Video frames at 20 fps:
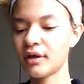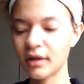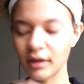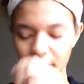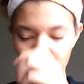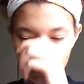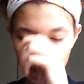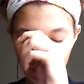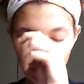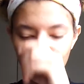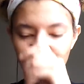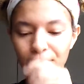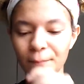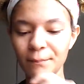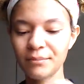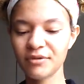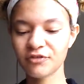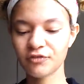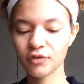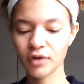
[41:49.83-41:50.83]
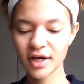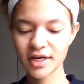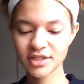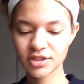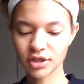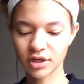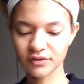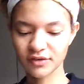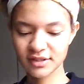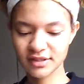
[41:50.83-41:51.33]
before I
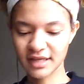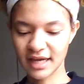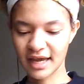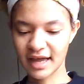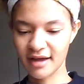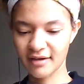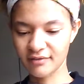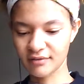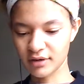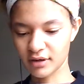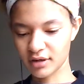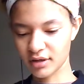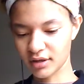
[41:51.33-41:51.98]
start this, I have